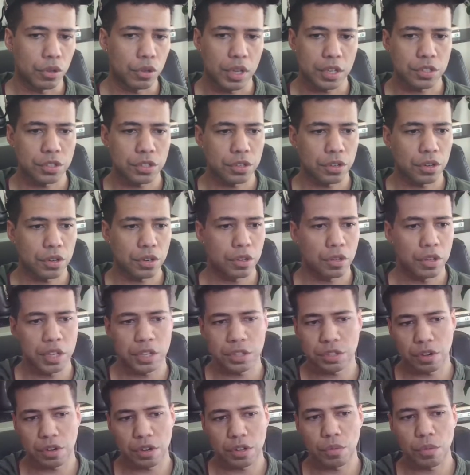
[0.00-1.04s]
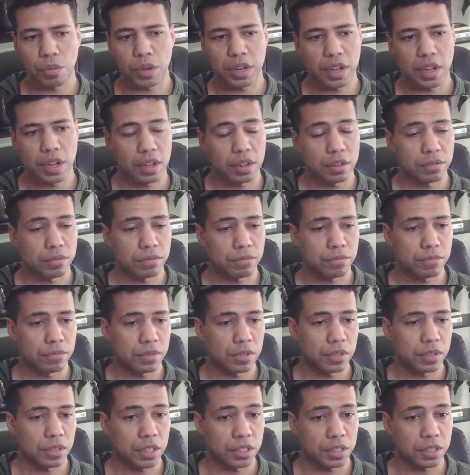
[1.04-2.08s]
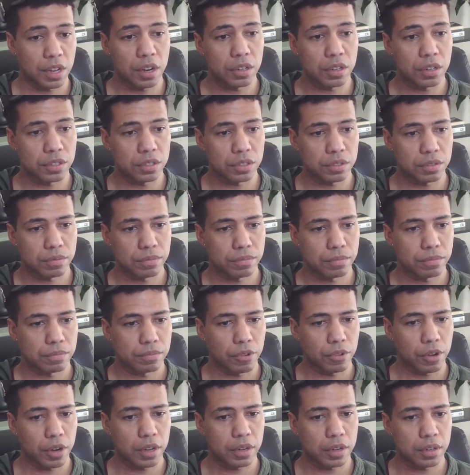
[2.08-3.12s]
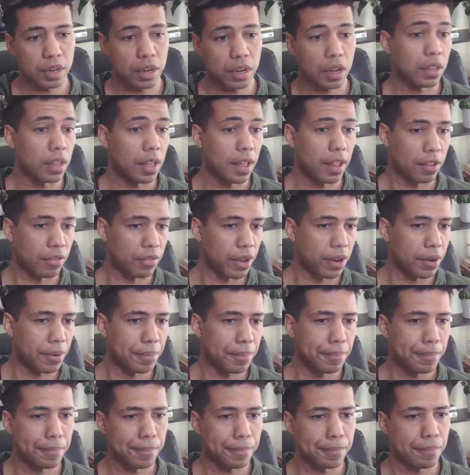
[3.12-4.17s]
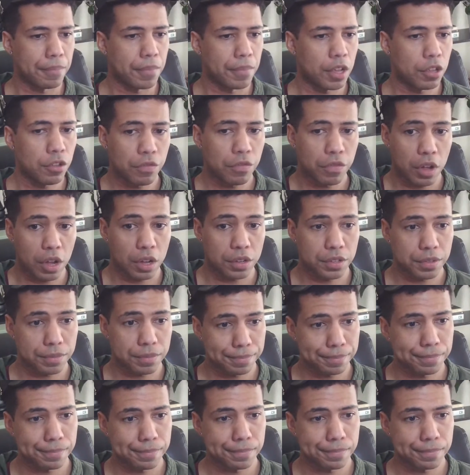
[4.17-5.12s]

You kissed her on the way down the stairs, right? And on the elevator. You fucked.